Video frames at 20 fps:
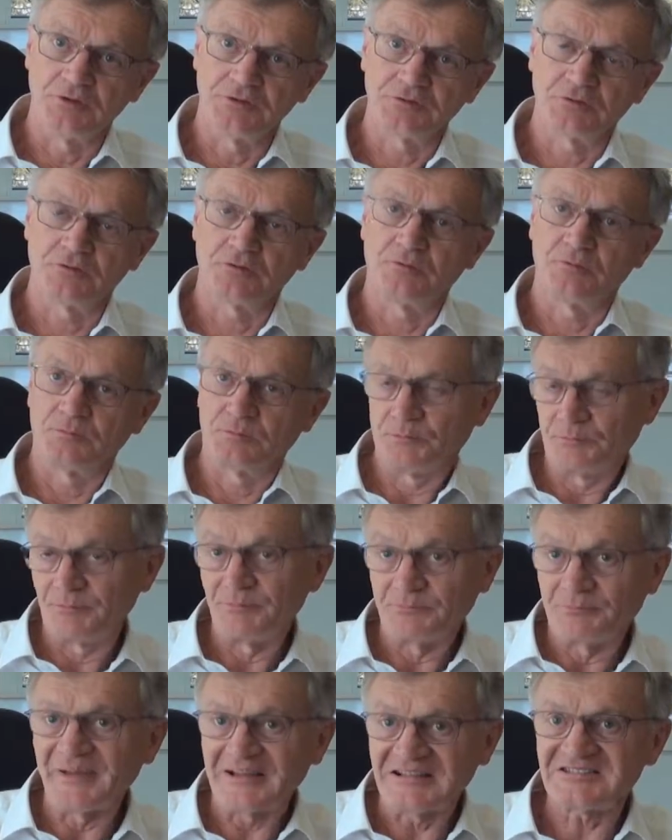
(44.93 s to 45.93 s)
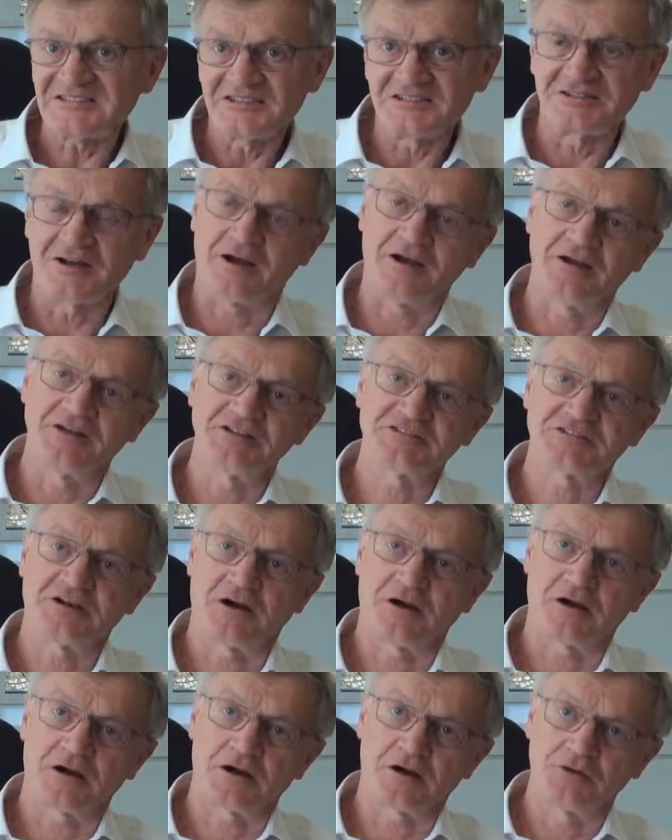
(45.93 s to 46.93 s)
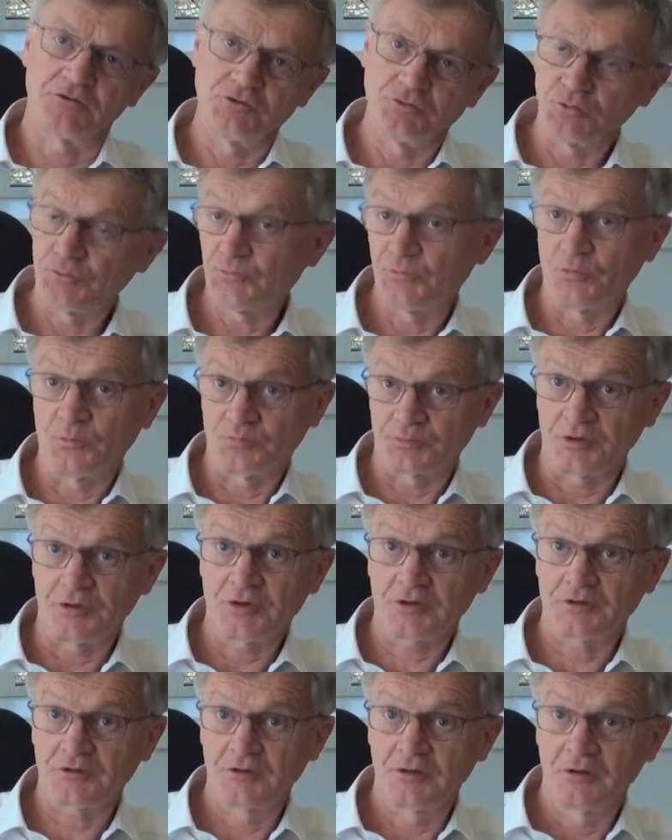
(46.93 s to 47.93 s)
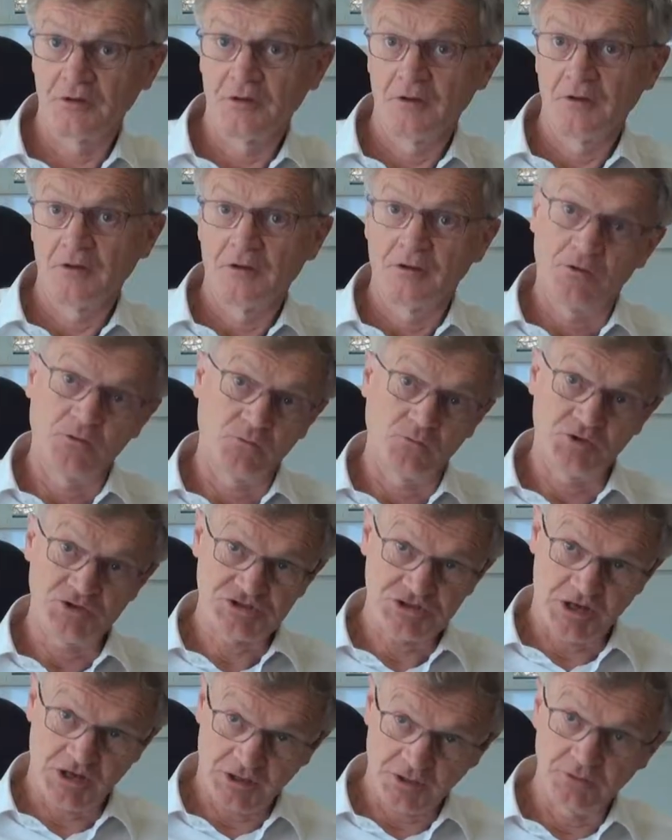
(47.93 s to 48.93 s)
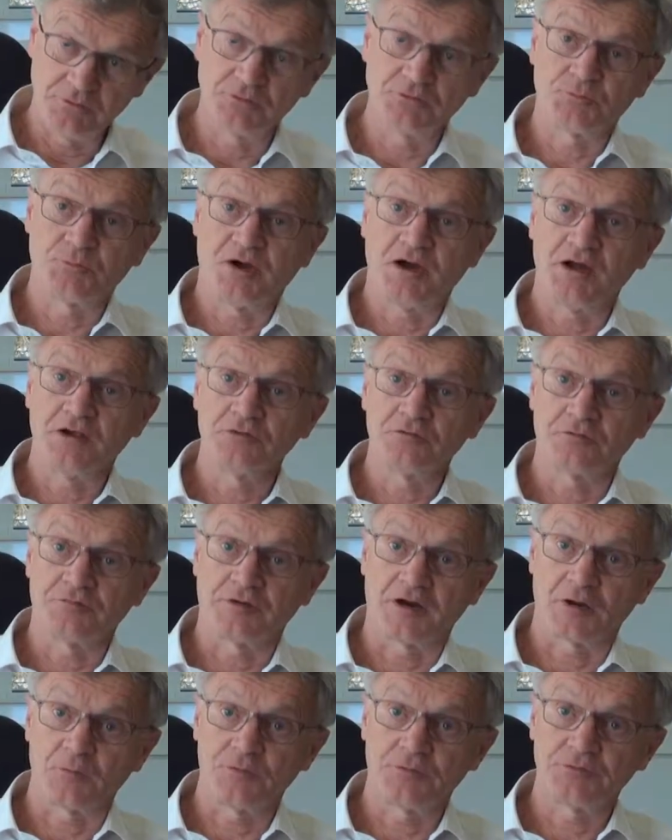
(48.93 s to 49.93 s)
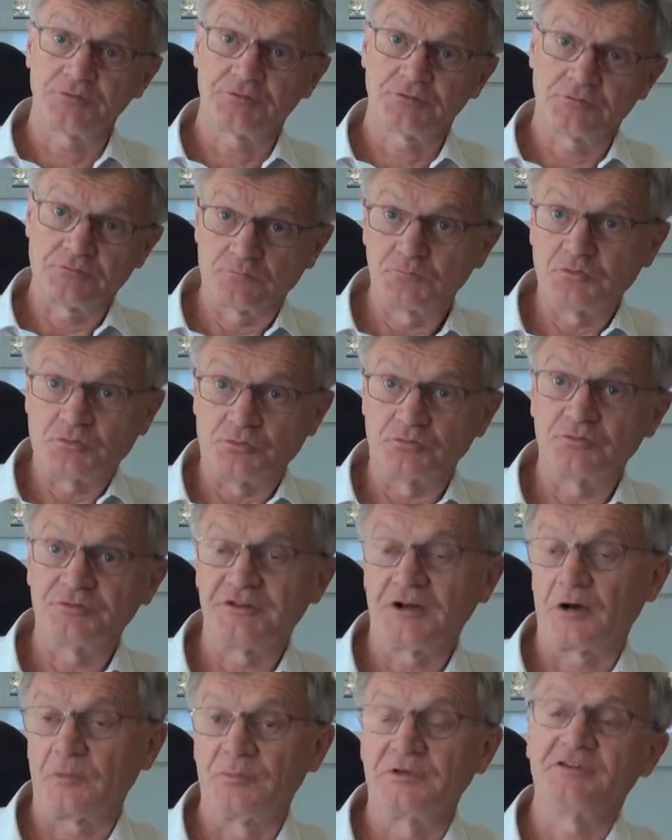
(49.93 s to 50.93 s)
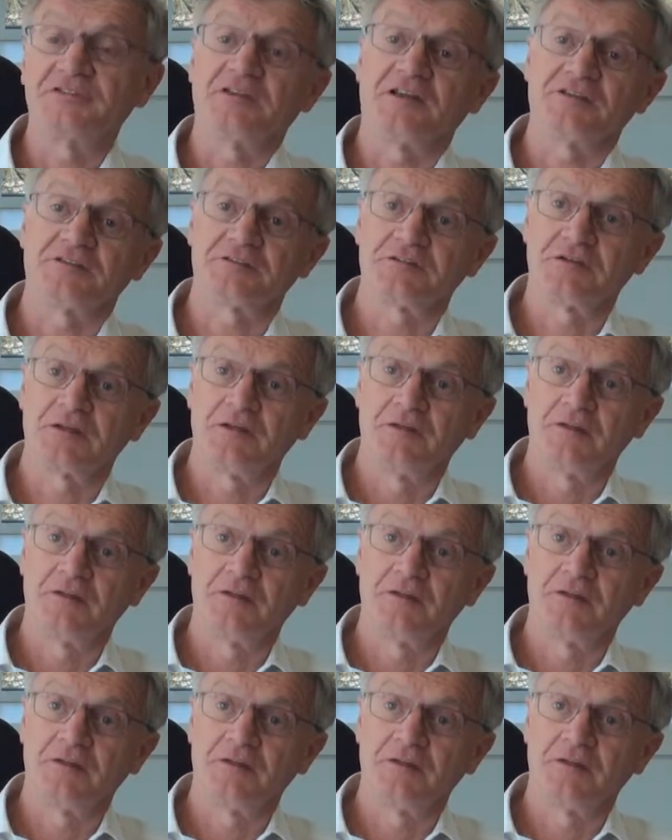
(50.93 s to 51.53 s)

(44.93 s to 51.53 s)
So pesticides are a useful product which are used by the farmers to do their business.